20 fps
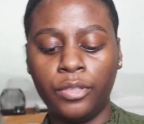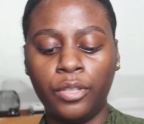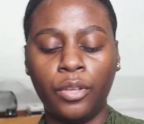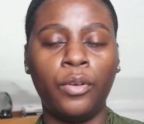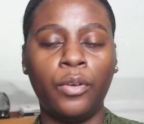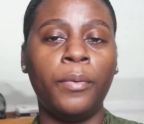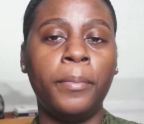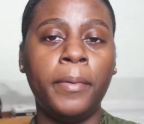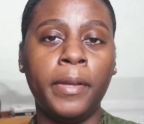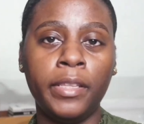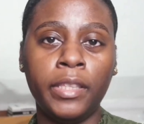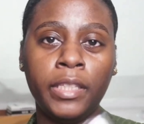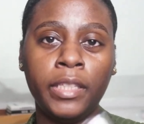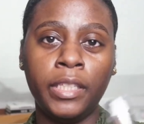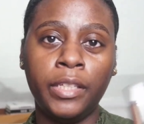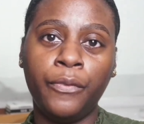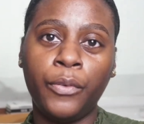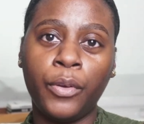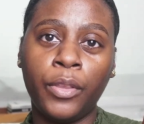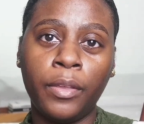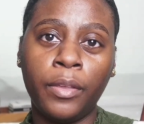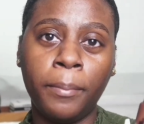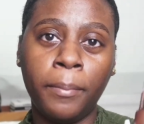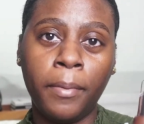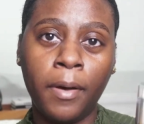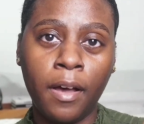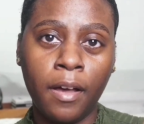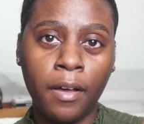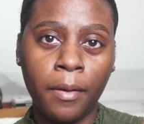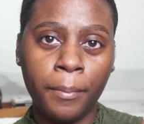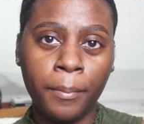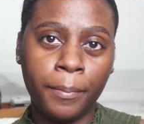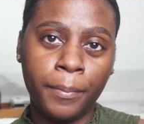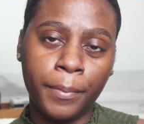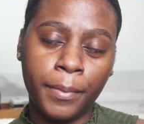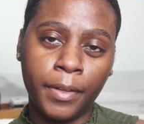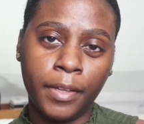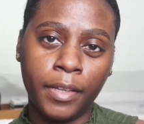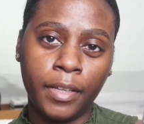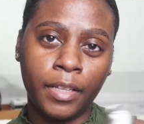apparently for the pump,
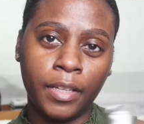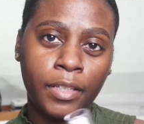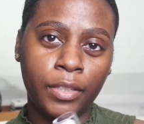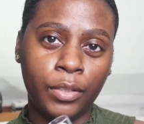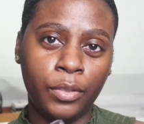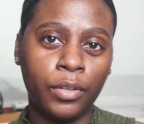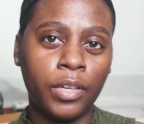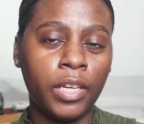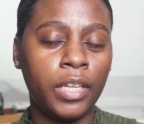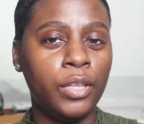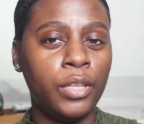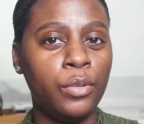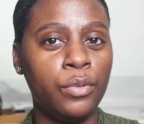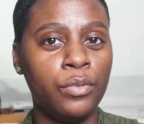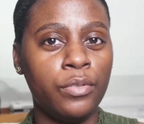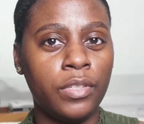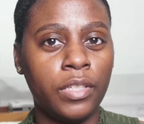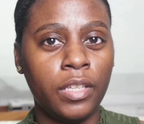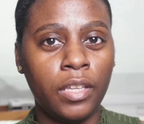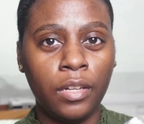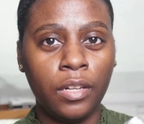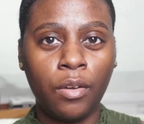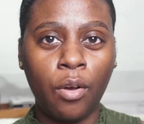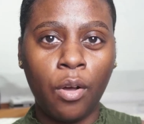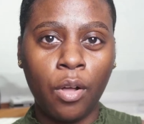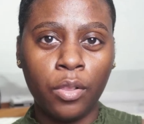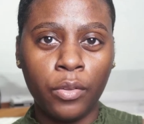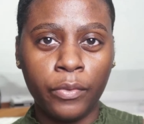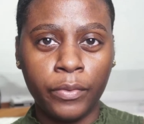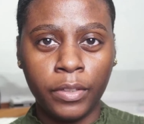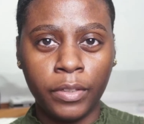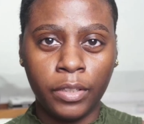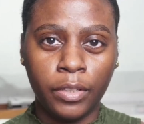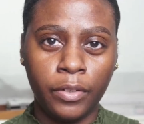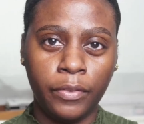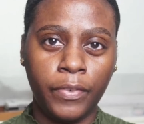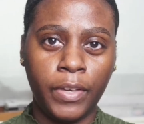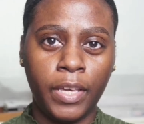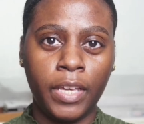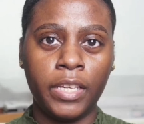you can use it all over your
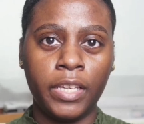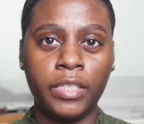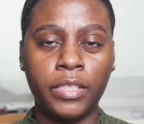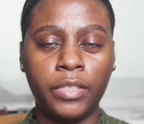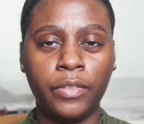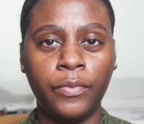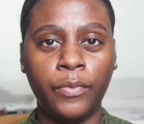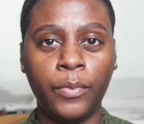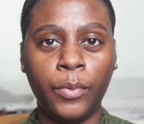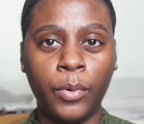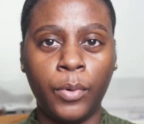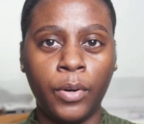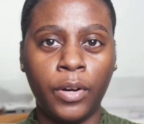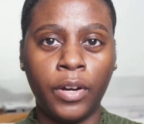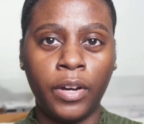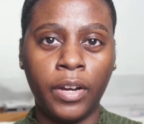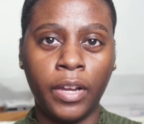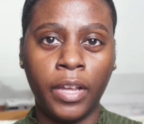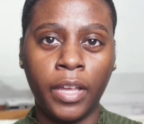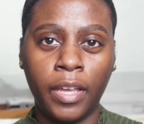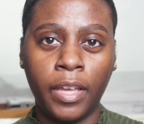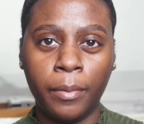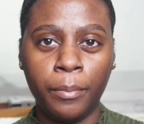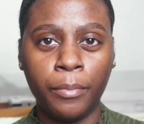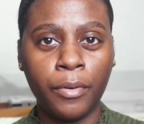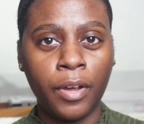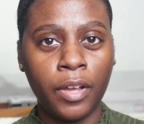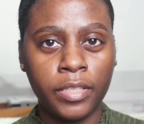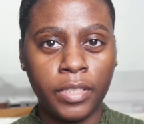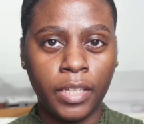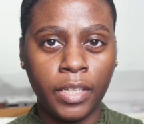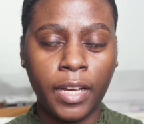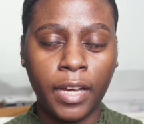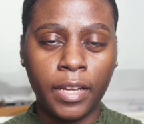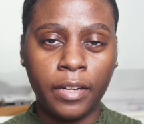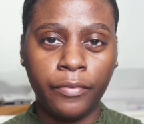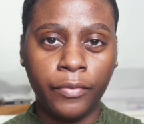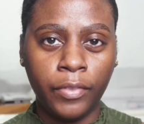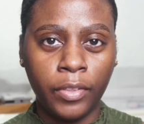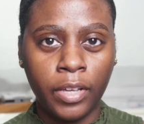face for a bronzy kind
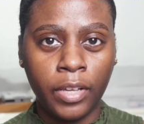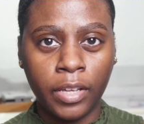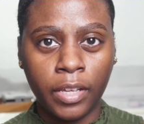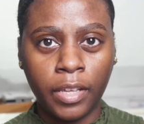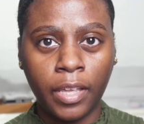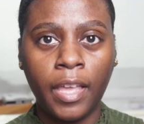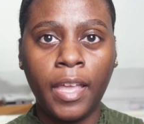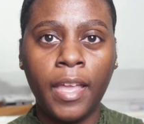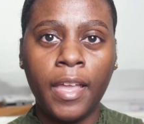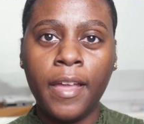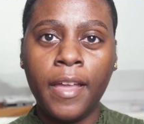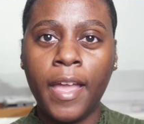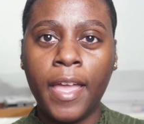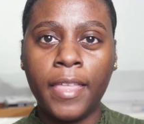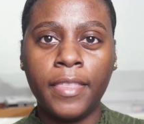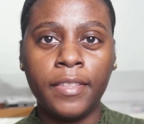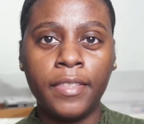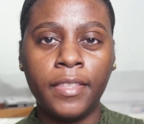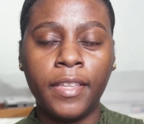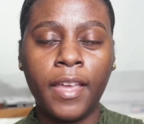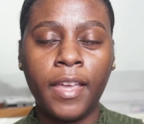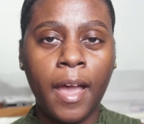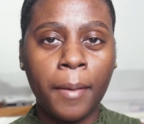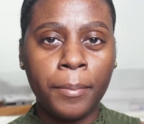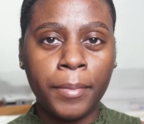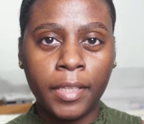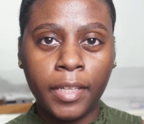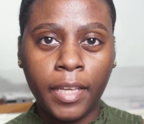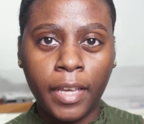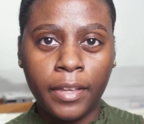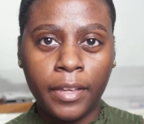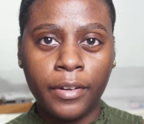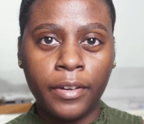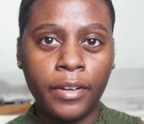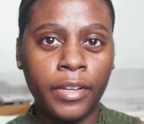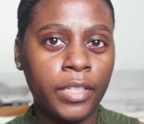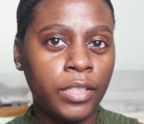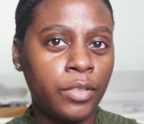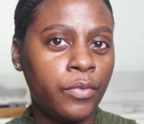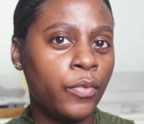of look. And then the applicator
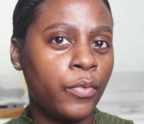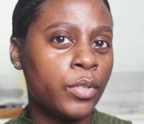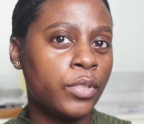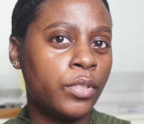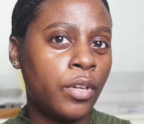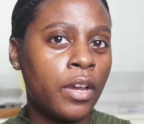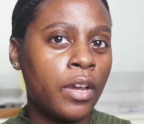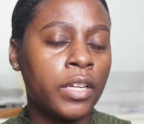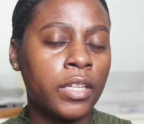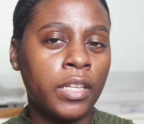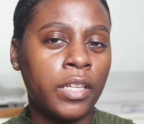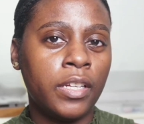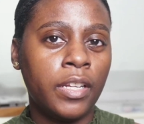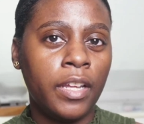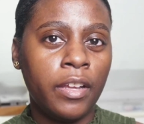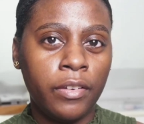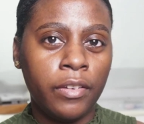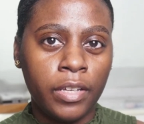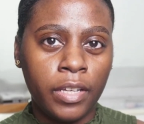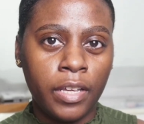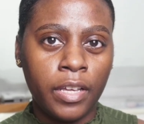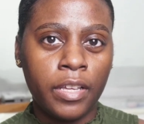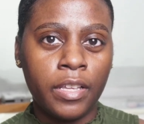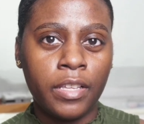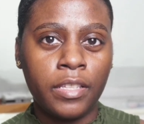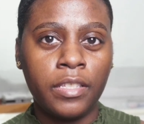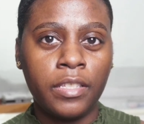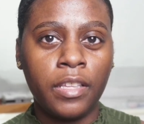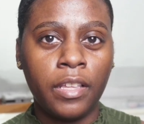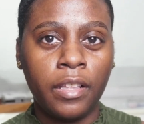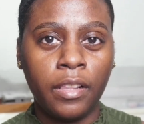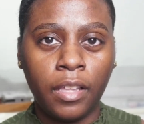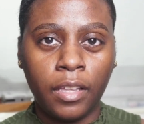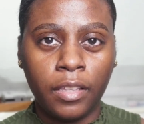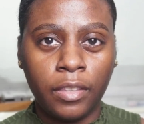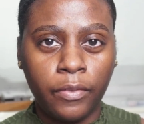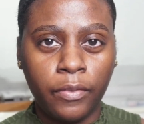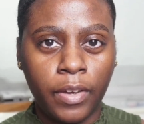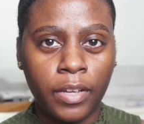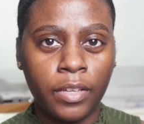is for targeted areas, like
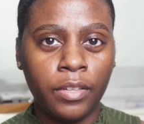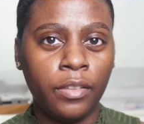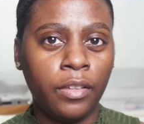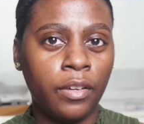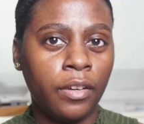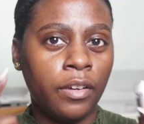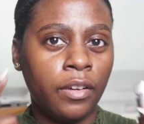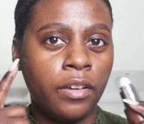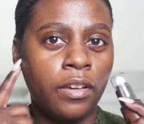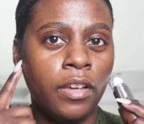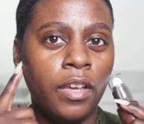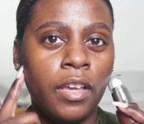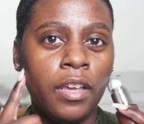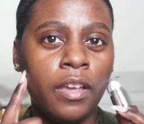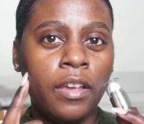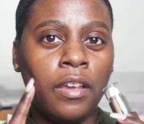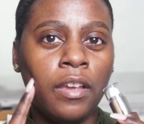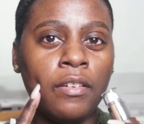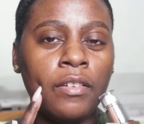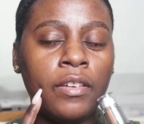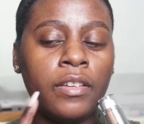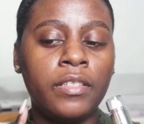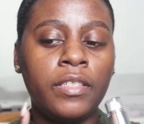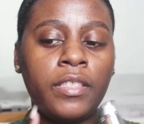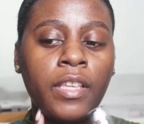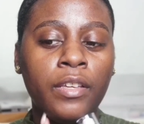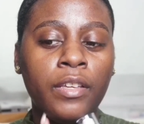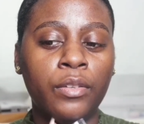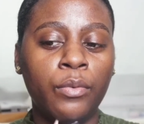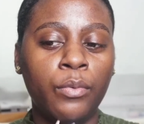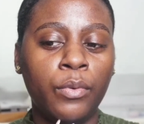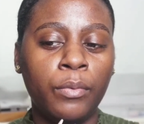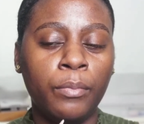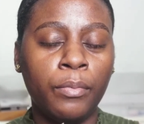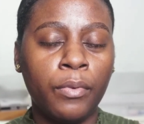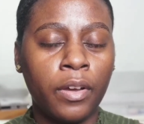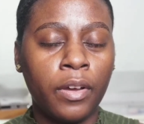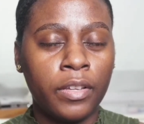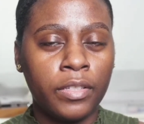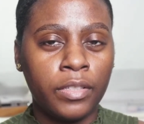the regular areas that you would
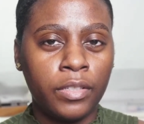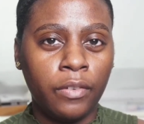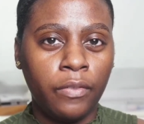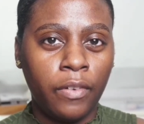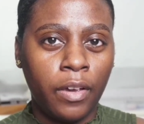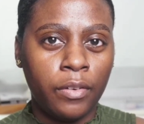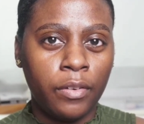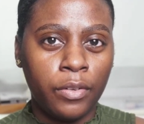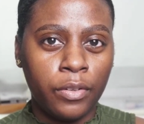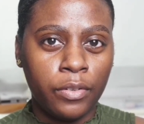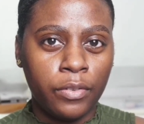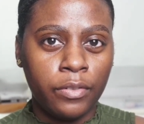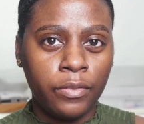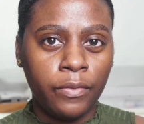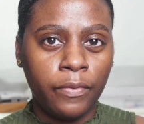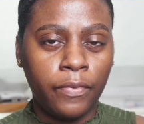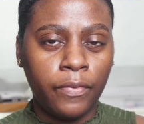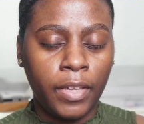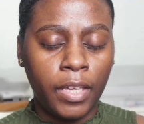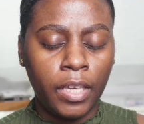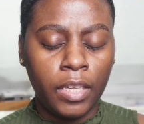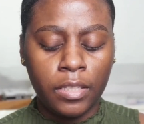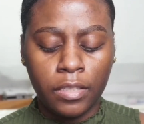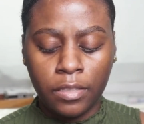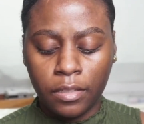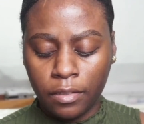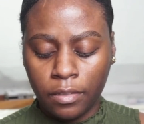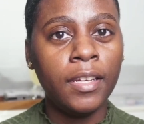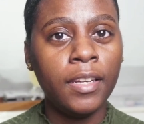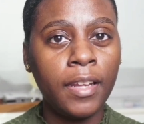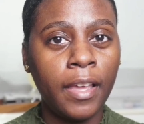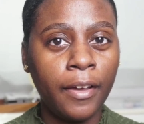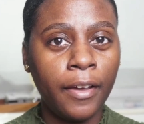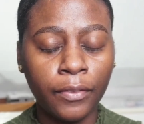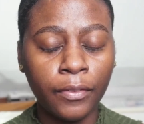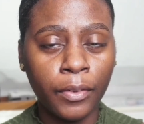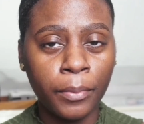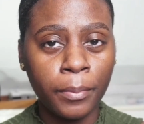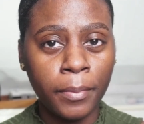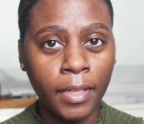bronze around your face. Now
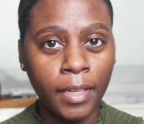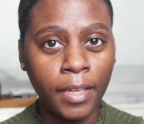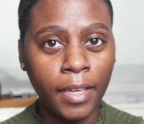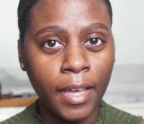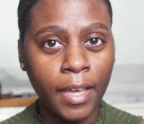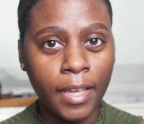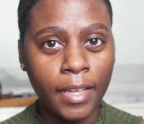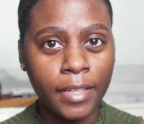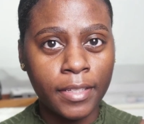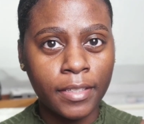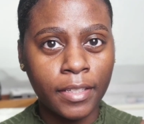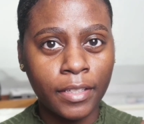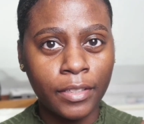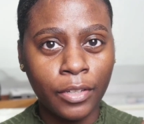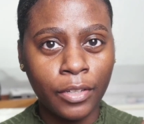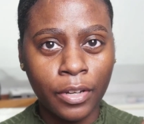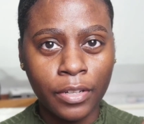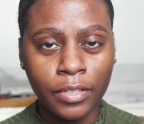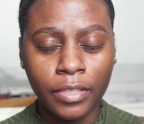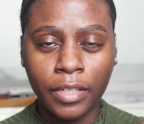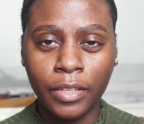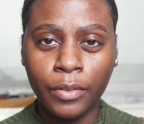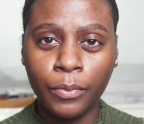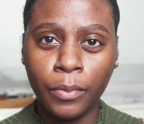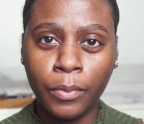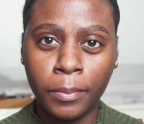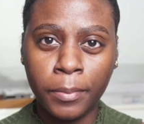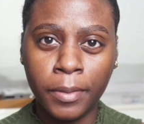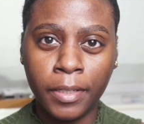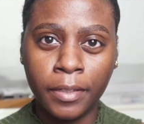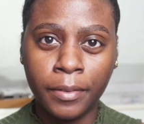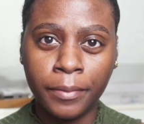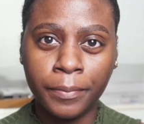for me, as a dark-skinned woman,